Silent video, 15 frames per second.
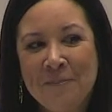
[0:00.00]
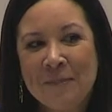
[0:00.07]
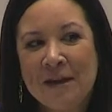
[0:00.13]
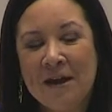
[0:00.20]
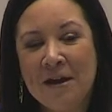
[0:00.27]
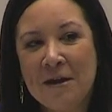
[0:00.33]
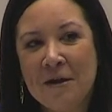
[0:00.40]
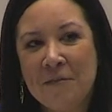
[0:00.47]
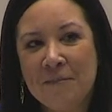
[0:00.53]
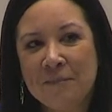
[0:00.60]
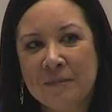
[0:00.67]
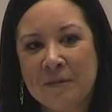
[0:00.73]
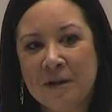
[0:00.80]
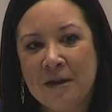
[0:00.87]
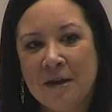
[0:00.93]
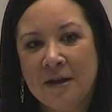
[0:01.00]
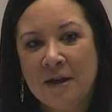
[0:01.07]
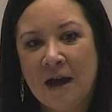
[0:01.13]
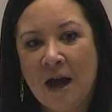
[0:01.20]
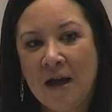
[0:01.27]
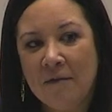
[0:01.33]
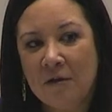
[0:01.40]

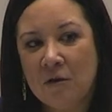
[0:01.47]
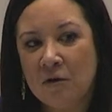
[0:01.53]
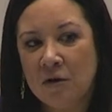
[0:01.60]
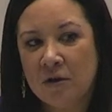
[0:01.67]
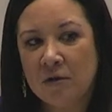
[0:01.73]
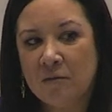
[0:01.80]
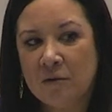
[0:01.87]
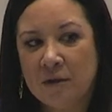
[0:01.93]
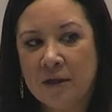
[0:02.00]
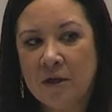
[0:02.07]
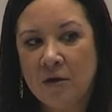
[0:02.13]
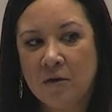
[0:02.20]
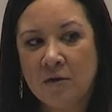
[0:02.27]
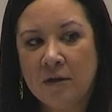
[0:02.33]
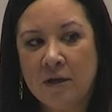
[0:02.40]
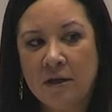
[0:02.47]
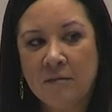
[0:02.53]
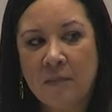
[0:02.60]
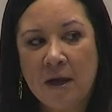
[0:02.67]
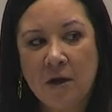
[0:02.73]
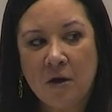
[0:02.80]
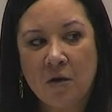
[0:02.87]
I learned really early in
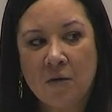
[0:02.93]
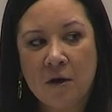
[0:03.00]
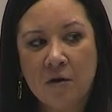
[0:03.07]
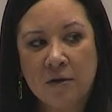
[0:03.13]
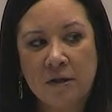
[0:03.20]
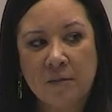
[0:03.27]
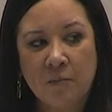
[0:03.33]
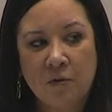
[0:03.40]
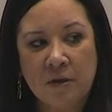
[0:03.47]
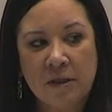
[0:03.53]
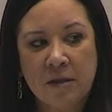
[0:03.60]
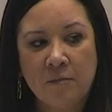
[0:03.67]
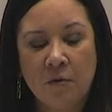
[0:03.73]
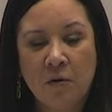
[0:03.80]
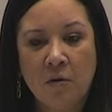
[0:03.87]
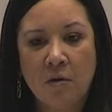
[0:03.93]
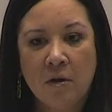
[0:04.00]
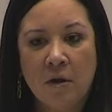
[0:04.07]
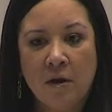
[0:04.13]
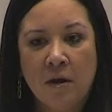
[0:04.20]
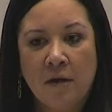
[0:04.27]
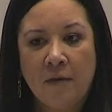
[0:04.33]
my career as a principal
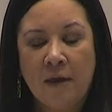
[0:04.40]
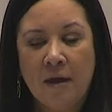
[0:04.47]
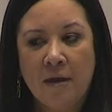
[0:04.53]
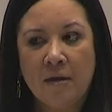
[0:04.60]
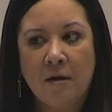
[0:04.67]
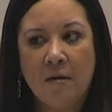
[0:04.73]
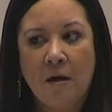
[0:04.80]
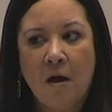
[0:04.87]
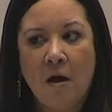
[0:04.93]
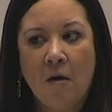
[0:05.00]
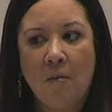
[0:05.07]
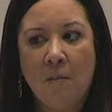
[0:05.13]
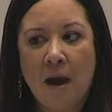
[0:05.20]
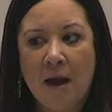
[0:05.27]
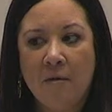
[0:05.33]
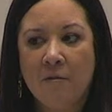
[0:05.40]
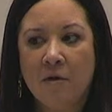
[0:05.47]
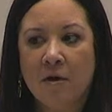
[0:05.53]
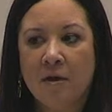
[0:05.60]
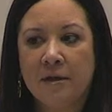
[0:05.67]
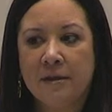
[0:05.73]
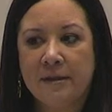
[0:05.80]
that my
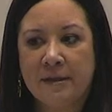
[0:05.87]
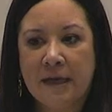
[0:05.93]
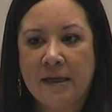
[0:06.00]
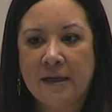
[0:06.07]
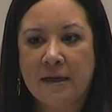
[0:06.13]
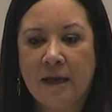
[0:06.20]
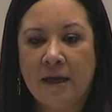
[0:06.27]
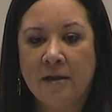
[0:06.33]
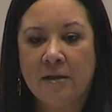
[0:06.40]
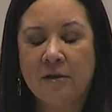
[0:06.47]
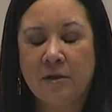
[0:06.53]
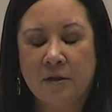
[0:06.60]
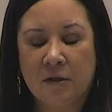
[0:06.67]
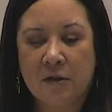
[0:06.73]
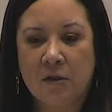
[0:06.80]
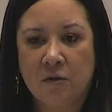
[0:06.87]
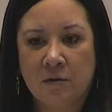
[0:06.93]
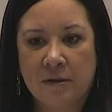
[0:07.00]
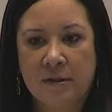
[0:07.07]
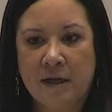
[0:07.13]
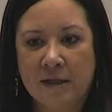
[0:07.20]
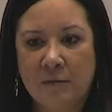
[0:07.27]
work is dedicated to
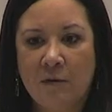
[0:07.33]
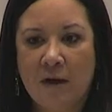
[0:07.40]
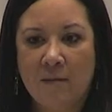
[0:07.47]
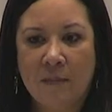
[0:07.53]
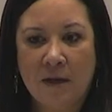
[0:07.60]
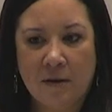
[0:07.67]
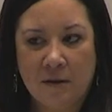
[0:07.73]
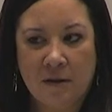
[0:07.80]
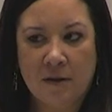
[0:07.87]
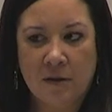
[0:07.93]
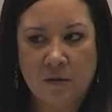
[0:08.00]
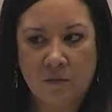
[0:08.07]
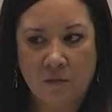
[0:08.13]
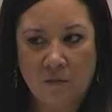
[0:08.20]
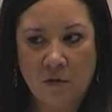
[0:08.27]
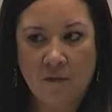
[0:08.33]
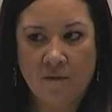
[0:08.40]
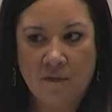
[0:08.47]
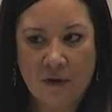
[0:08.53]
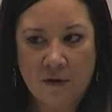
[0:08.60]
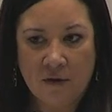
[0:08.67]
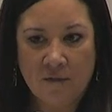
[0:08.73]
students. That's why I'm in this
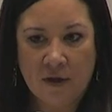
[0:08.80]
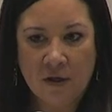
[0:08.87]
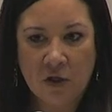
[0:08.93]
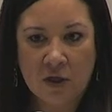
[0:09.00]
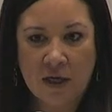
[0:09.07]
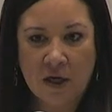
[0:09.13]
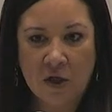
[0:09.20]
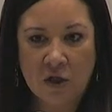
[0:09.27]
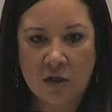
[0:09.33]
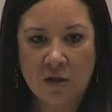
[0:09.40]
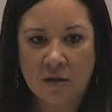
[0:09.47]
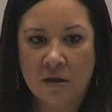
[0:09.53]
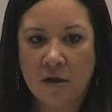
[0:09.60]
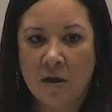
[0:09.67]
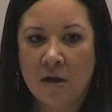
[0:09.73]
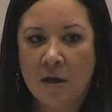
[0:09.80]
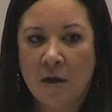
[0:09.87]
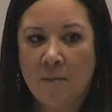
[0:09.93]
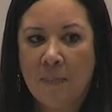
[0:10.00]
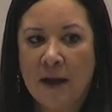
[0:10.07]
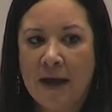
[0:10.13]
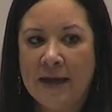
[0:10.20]
field of education,
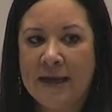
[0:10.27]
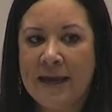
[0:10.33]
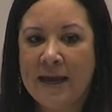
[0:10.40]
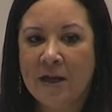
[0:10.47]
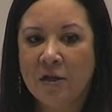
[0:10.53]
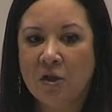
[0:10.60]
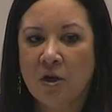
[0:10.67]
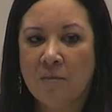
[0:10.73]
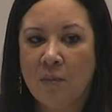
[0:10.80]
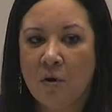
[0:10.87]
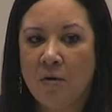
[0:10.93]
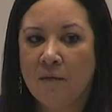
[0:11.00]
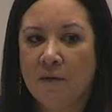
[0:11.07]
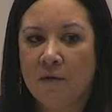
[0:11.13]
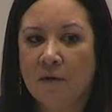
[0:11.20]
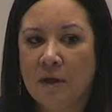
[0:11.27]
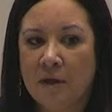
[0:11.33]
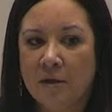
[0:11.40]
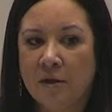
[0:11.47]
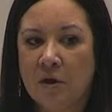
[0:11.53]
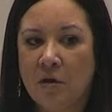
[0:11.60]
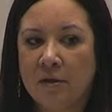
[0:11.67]
but I can't jump over the
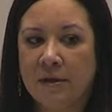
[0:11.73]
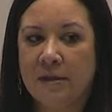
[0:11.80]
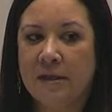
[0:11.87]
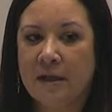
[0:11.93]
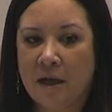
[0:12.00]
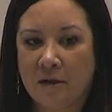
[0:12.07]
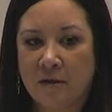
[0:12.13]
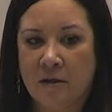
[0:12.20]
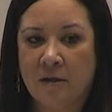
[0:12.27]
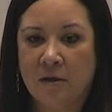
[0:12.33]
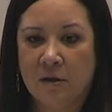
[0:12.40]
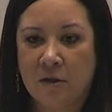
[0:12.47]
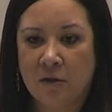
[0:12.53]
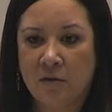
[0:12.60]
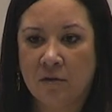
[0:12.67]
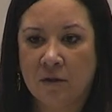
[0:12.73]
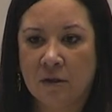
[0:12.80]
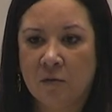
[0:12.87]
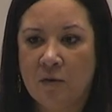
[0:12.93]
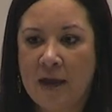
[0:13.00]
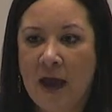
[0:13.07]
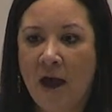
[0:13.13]
adults to get to the students.
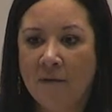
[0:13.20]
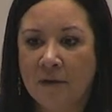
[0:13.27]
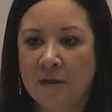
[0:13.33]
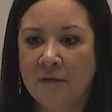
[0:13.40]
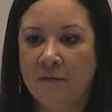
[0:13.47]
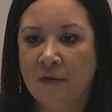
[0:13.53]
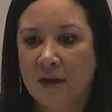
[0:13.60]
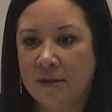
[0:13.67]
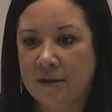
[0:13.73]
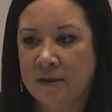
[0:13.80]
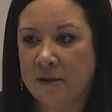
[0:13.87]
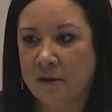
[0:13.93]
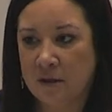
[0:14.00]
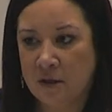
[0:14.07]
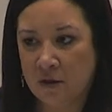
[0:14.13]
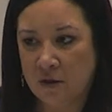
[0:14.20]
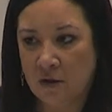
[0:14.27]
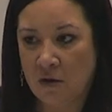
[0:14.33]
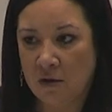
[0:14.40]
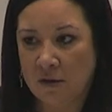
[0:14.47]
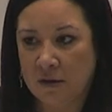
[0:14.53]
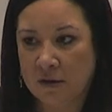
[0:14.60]
We have to invest in the
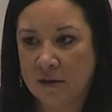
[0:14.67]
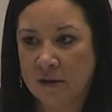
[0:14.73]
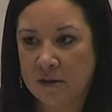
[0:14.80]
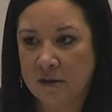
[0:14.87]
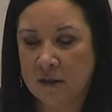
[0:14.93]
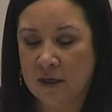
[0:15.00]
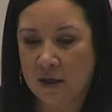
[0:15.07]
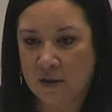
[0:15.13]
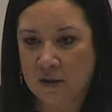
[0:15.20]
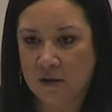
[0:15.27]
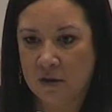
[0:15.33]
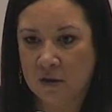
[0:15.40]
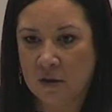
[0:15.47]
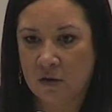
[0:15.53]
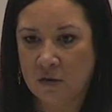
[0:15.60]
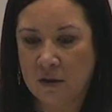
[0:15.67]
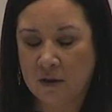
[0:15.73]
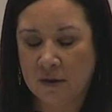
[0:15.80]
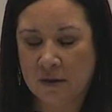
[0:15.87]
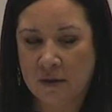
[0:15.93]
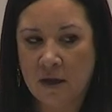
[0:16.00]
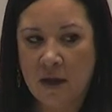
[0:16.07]
adults to get to the
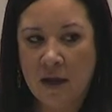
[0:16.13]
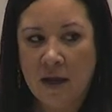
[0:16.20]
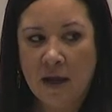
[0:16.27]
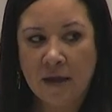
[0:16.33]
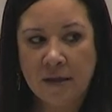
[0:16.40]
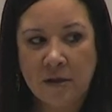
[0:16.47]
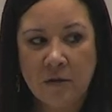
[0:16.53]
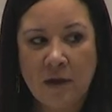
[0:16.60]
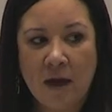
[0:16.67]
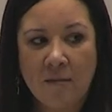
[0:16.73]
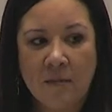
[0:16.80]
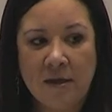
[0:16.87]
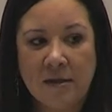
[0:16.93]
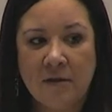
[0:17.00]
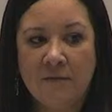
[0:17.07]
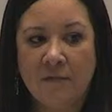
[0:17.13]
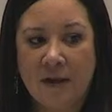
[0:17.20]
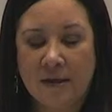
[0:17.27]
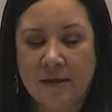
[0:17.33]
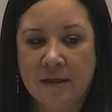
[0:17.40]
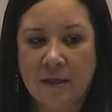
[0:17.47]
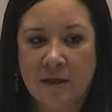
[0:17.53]
students. And so that means
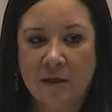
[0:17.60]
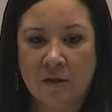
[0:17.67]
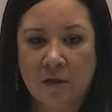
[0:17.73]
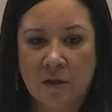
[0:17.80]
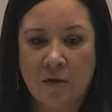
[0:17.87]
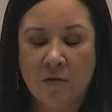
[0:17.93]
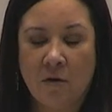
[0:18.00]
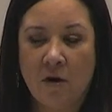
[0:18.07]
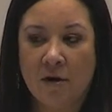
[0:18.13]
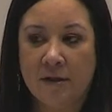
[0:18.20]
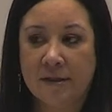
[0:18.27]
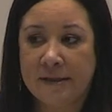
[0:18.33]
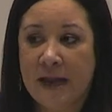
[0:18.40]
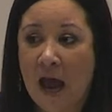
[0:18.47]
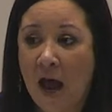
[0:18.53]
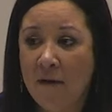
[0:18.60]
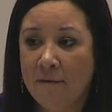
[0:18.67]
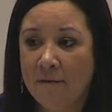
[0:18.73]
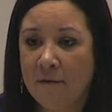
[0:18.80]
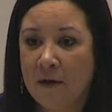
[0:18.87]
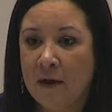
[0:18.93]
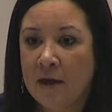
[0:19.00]
investing into our
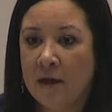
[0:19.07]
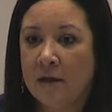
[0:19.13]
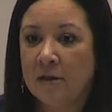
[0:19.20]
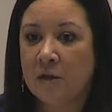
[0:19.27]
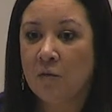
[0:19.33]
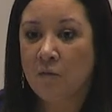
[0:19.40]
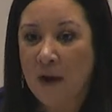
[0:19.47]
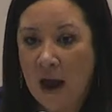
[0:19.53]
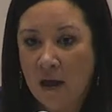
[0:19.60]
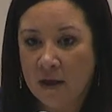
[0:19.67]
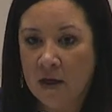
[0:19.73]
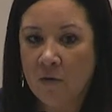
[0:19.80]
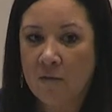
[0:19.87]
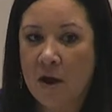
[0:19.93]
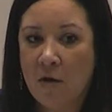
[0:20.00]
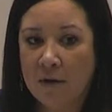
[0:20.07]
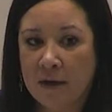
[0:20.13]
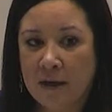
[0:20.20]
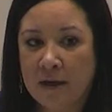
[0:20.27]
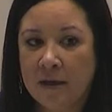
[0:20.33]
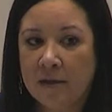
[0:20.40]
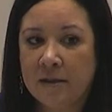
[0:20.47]
staff to rally around
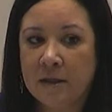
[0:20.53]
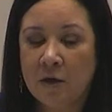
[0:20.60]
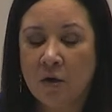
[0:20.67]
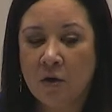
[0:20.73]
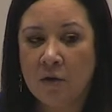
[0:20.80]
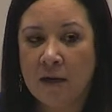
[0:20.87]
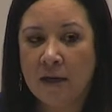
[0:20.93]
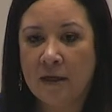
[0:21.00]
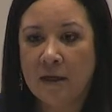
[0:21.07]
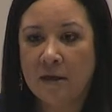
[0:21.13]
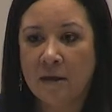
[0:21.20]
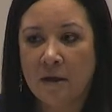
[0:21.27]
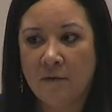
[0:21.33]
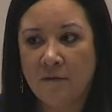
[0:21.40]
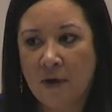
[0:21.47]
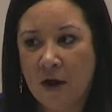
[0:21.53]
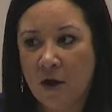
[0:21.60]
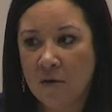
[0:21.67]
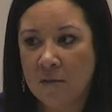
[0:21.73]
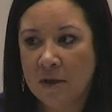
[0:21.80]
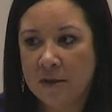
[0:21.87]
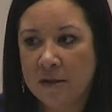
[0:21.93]
kids and creating the
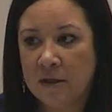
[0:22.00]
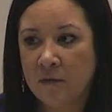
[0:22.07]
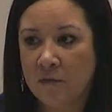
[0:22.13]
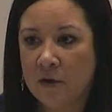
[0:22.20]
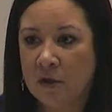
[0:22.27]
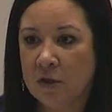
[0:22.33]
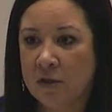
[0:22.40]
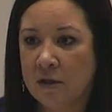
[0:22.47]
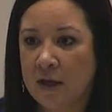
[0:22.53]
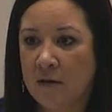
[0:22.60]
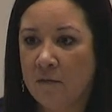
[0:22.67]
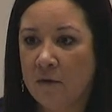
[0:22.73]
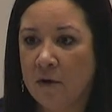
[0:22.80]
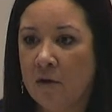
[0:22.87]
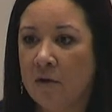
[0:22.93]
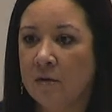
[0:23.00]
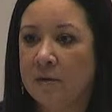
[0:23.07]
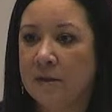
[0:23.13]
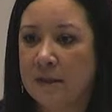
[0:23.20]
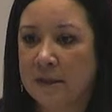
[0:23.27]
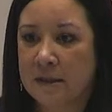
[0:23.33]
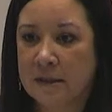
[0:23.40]
environments in which they will
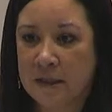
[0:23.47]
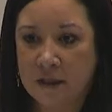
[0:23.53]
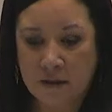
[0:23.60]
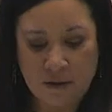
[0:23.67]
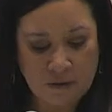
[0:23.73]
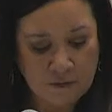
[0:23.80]
succeed.